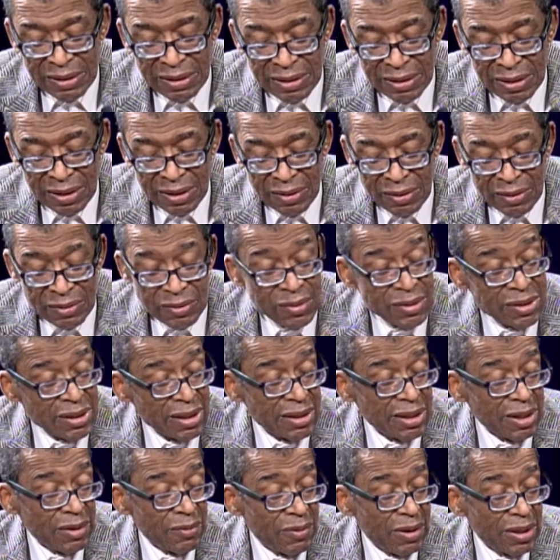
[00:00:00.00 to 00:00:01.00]
you
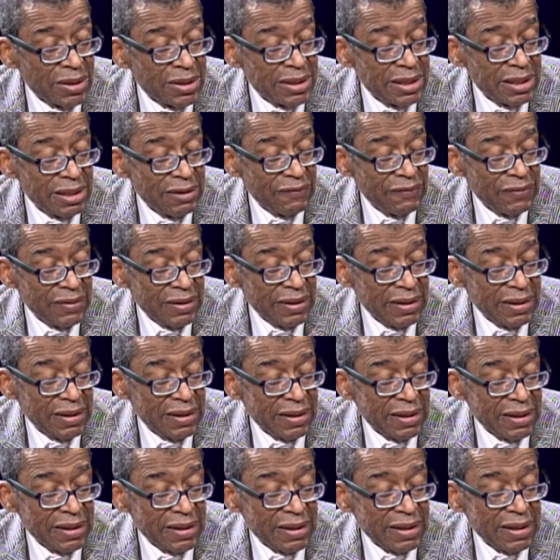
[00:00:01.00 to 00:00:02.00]
sit there and watch TV,
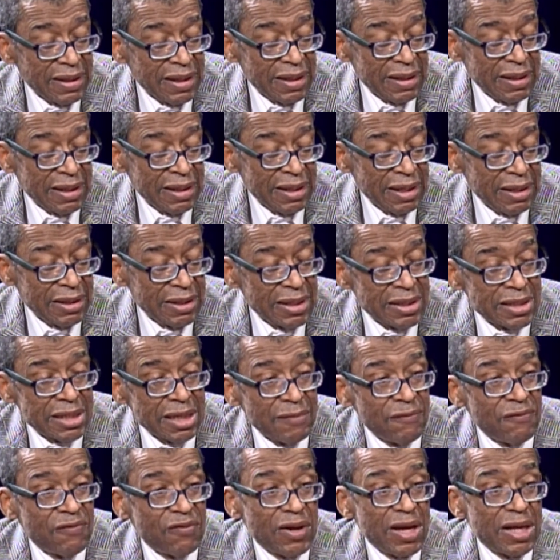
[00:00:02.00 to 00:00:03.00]
and
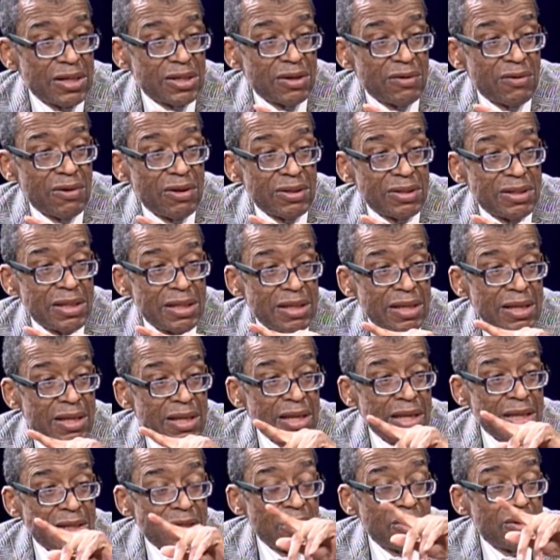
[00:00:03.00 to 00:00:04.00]
something flash across the
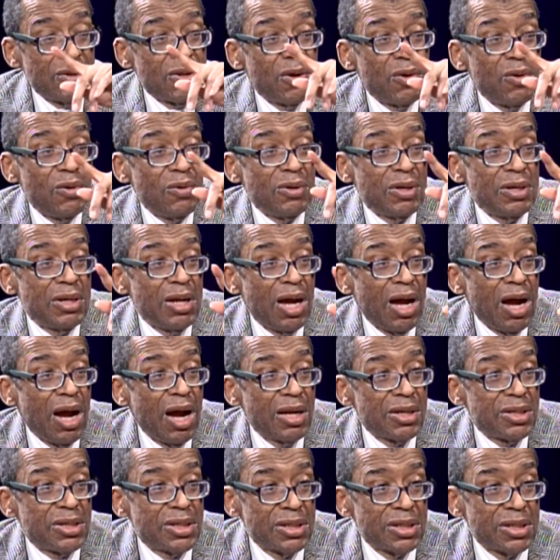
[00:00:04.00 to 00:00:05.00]
golden
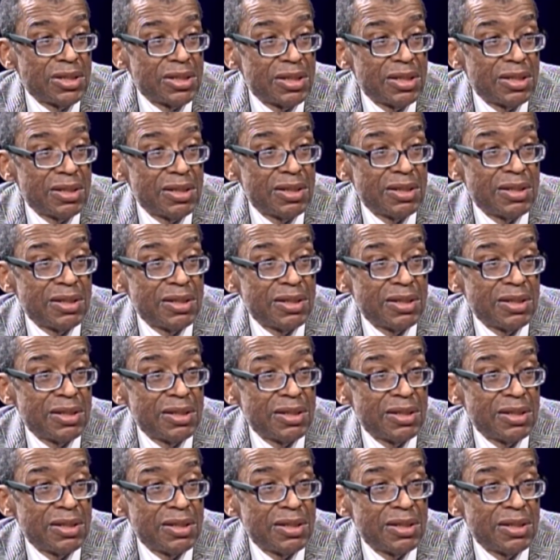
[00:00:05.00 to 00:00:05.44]
arches.